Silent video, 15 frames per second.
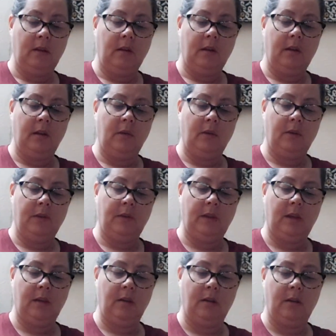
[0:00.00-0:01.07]
I already know I have to
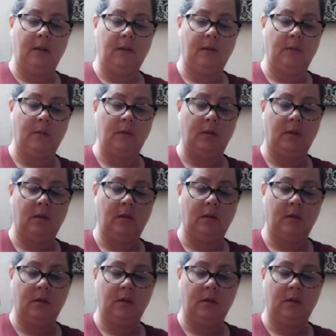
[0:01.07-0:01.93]
carry this one.